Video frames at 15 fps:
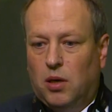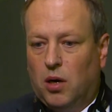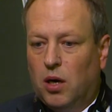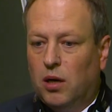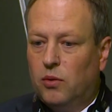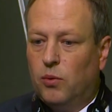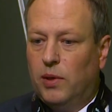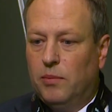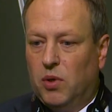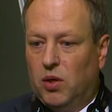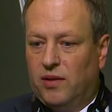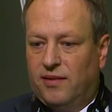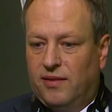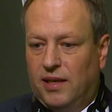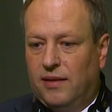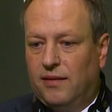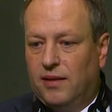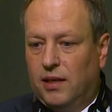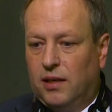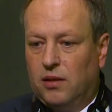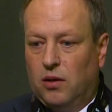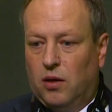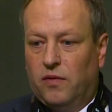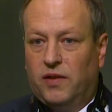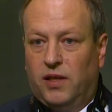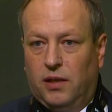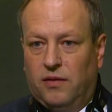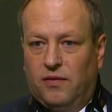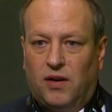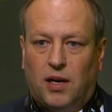on remote sensing of the
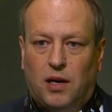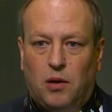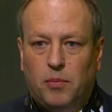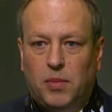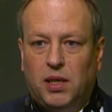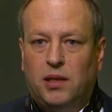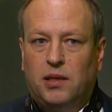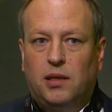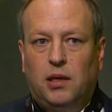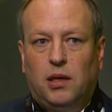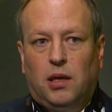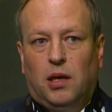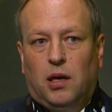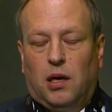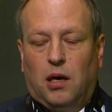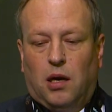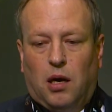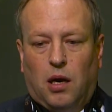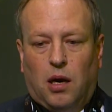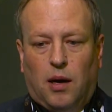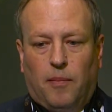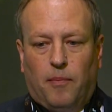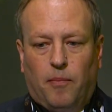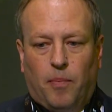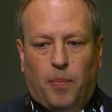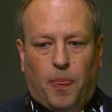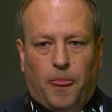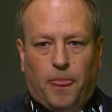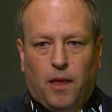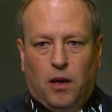environment,
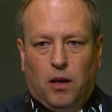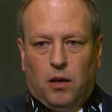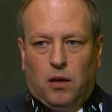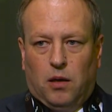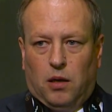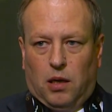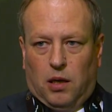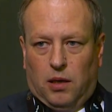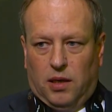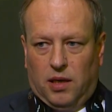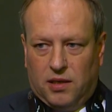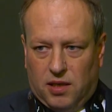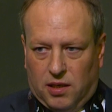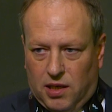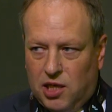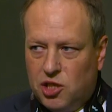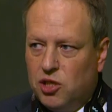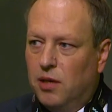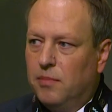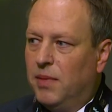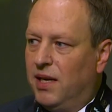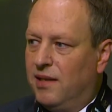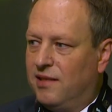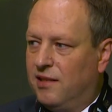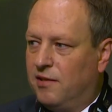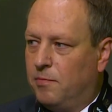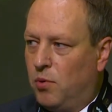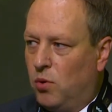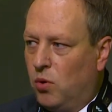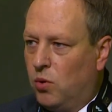an international master's
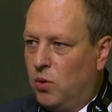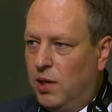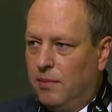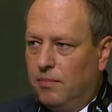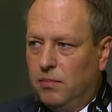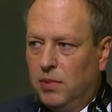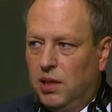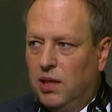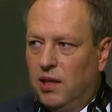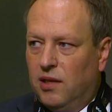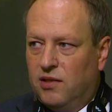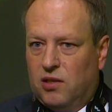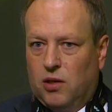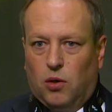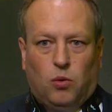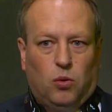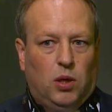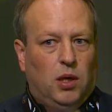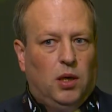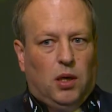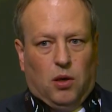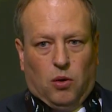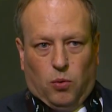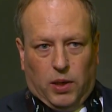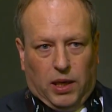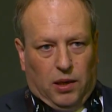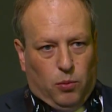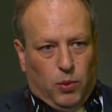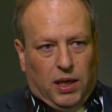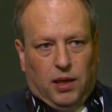program. So
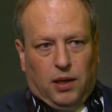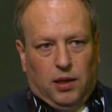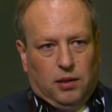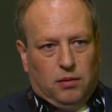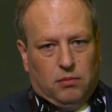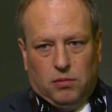we